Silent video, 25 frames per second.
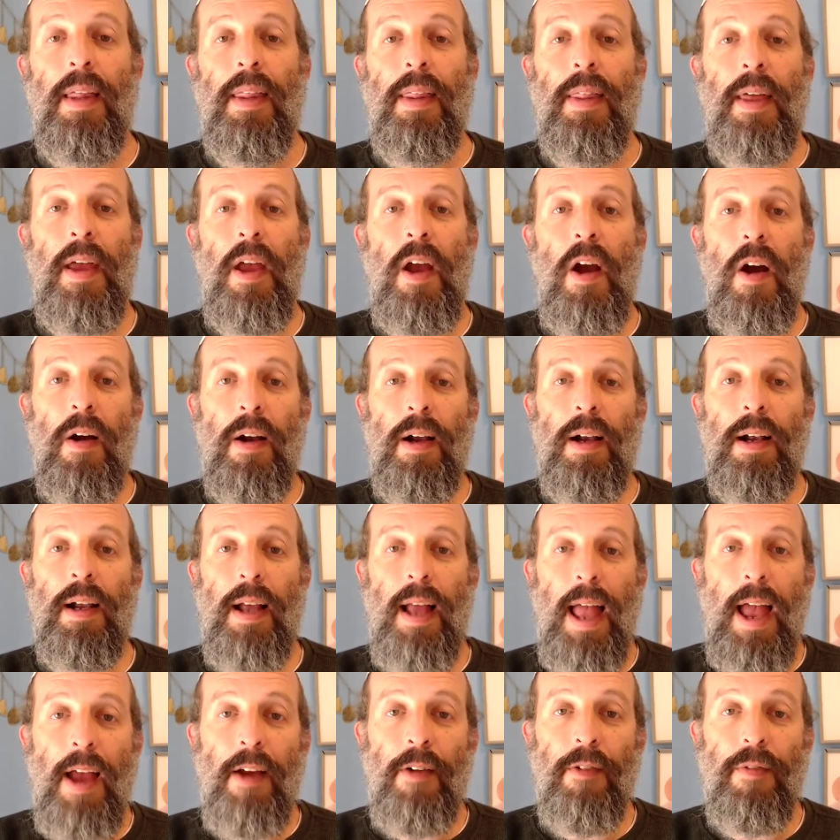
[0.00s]
they
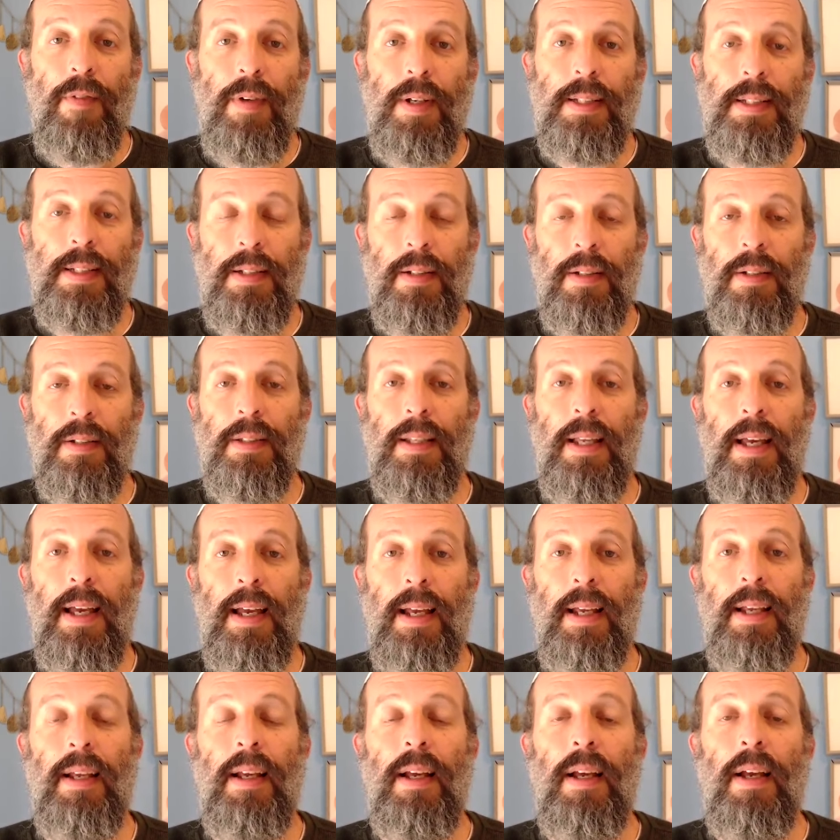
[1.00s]
are every single
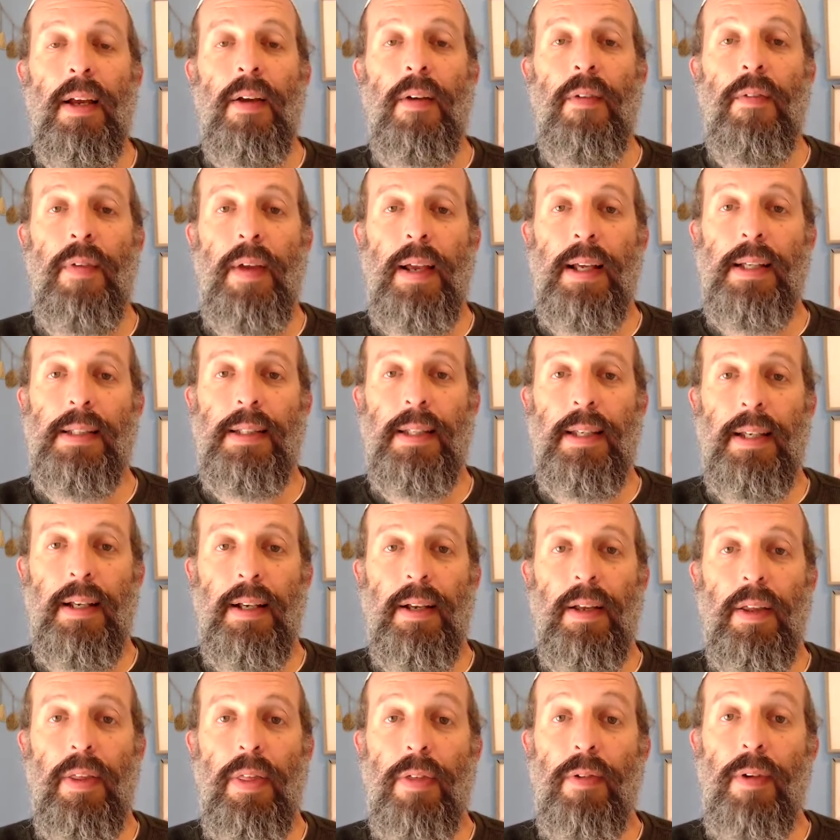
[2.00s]
day
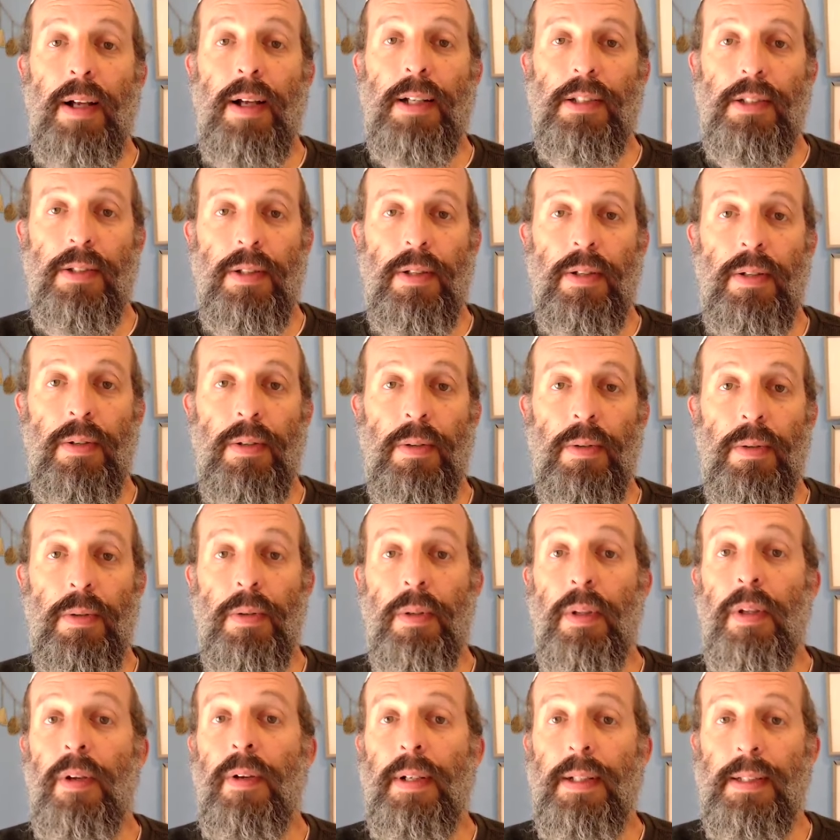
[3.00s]
facing threats to
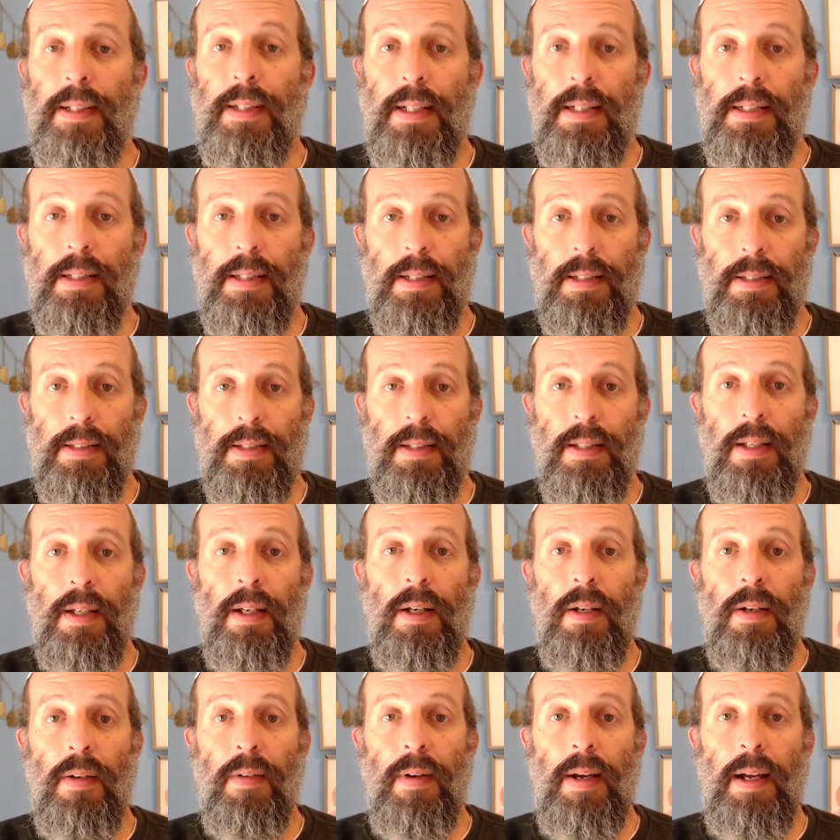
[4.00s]
their existence,
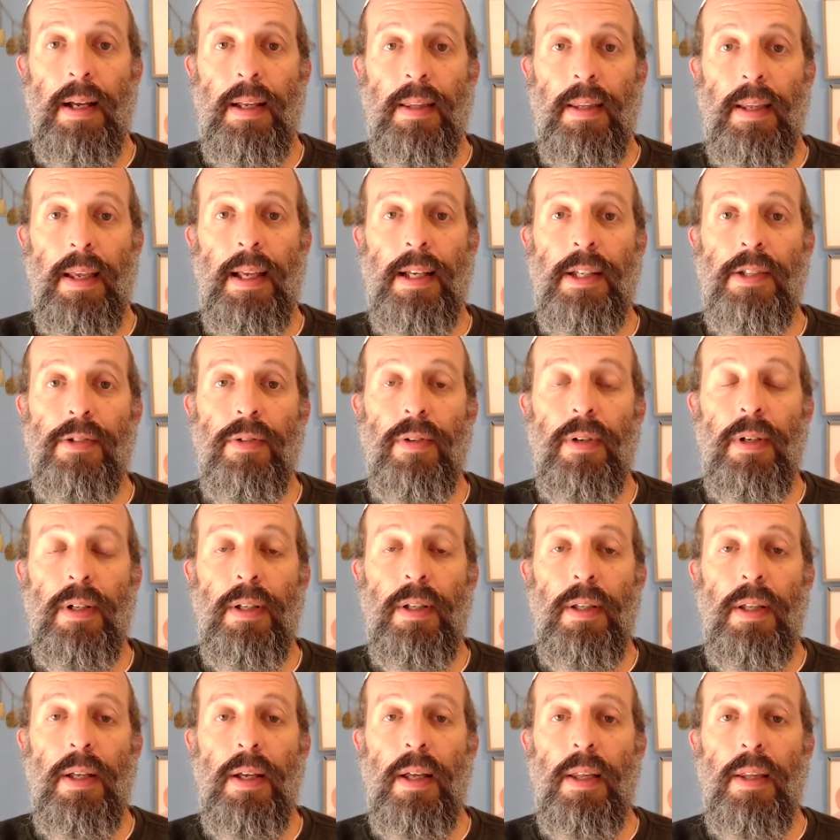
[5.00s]
right?
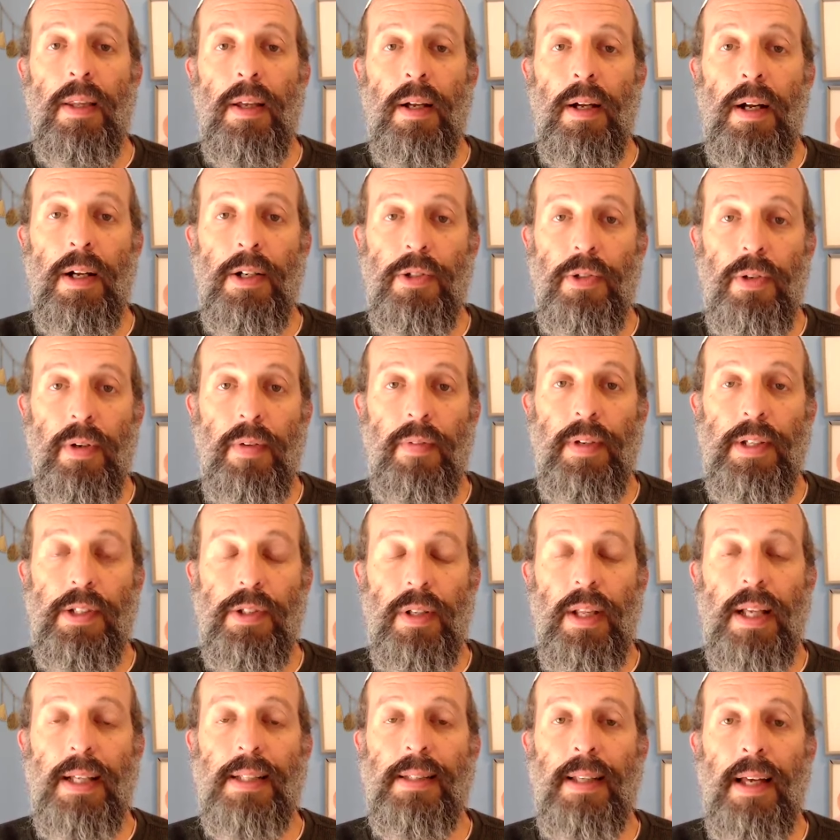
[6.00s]
Israel, the country of
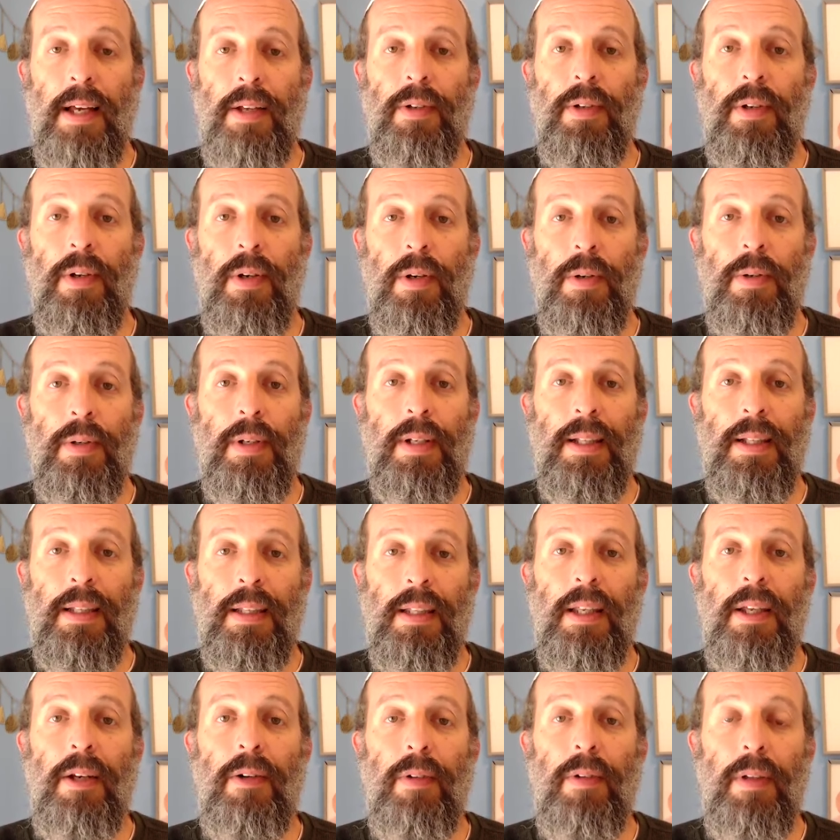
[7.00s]
Israel, has not known
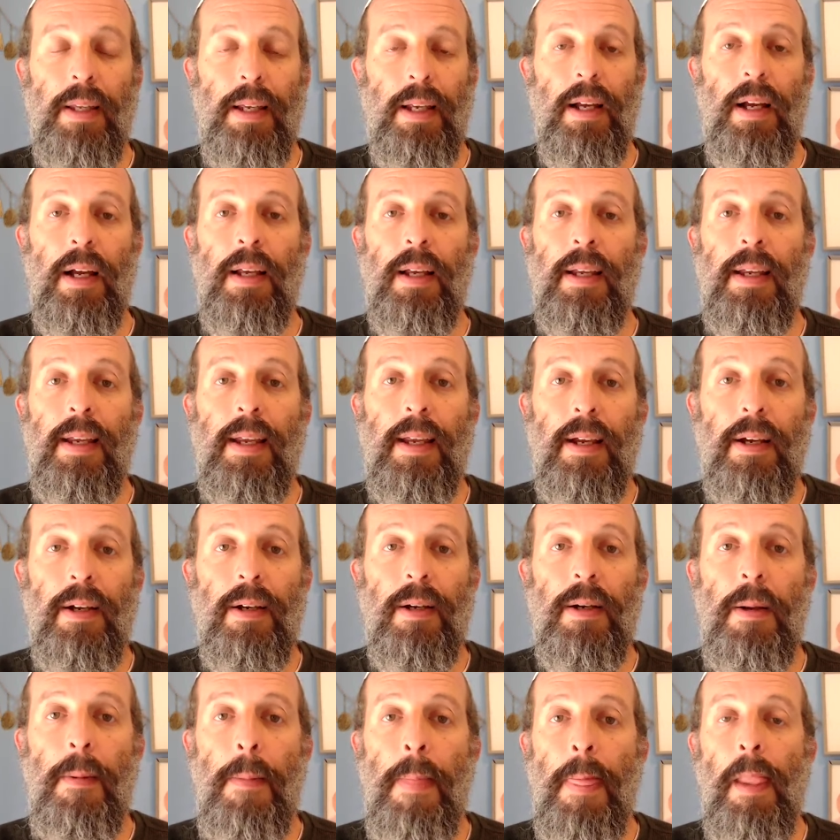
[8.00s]
literally a
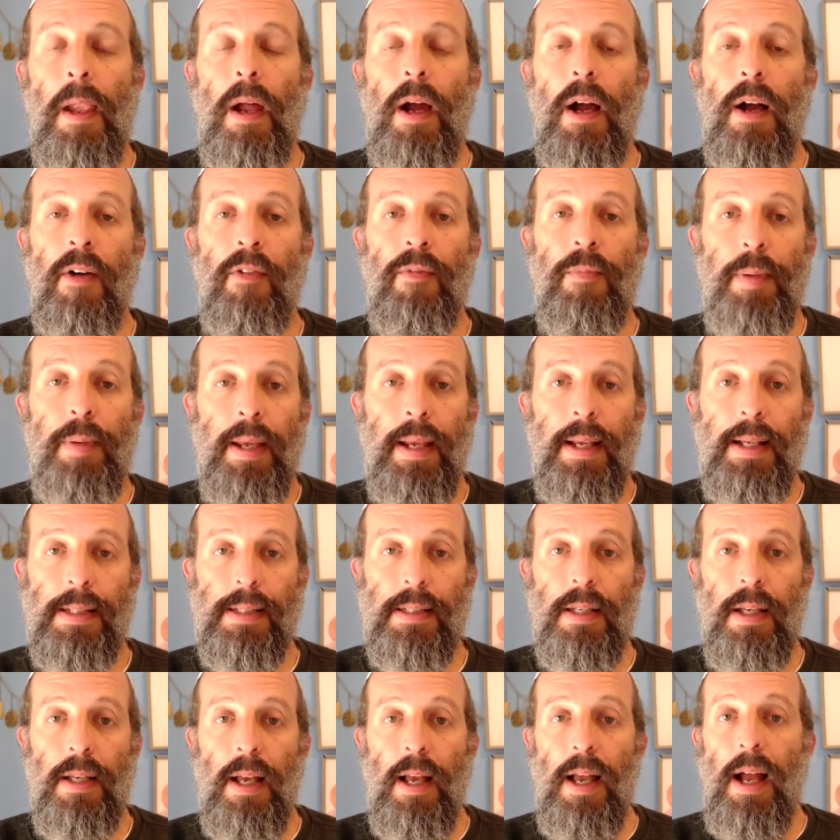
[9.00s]
year of
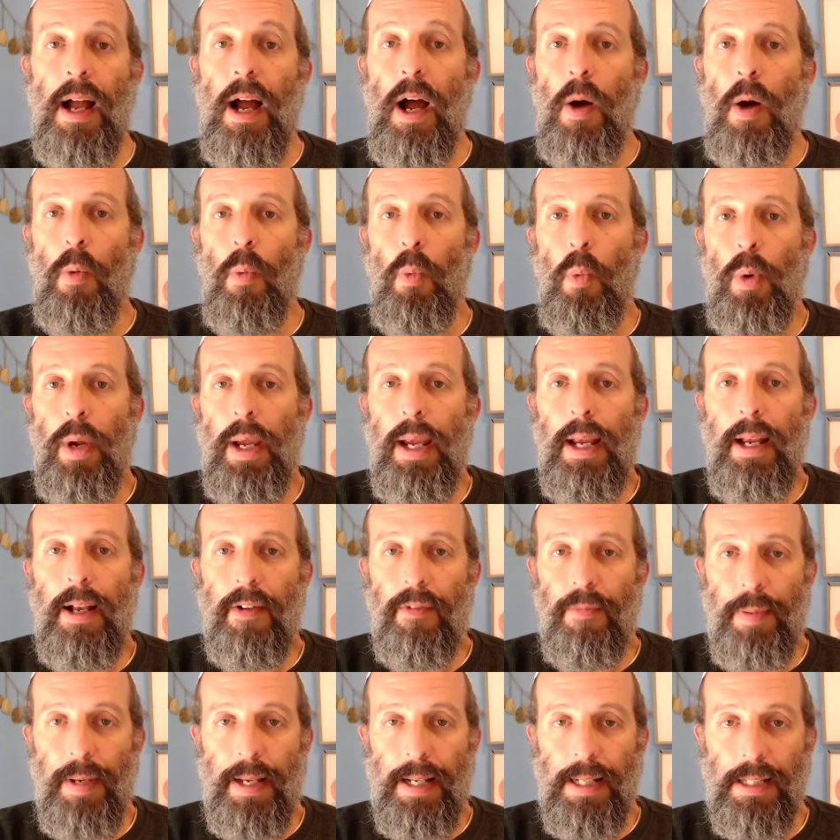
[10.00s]
peace. A week
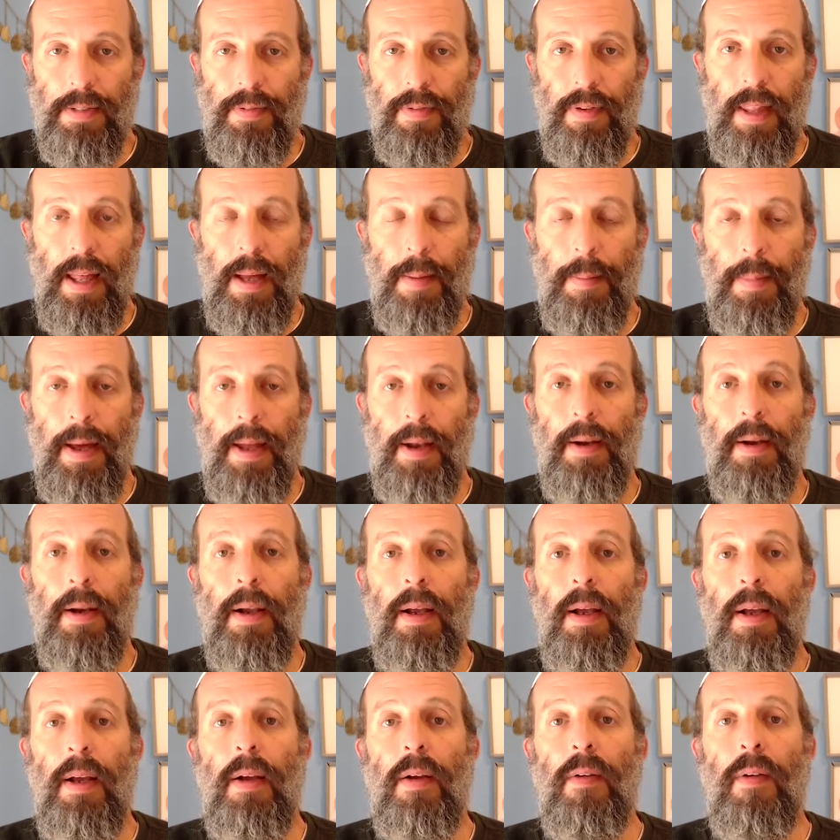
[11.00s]
of peace, for that matter,
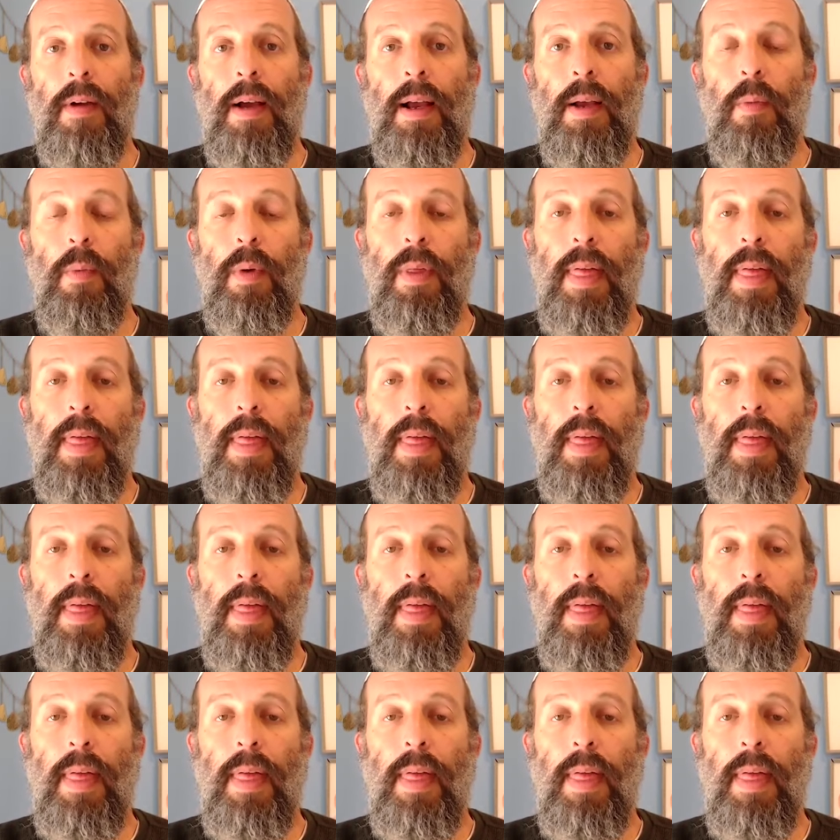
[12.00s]
right?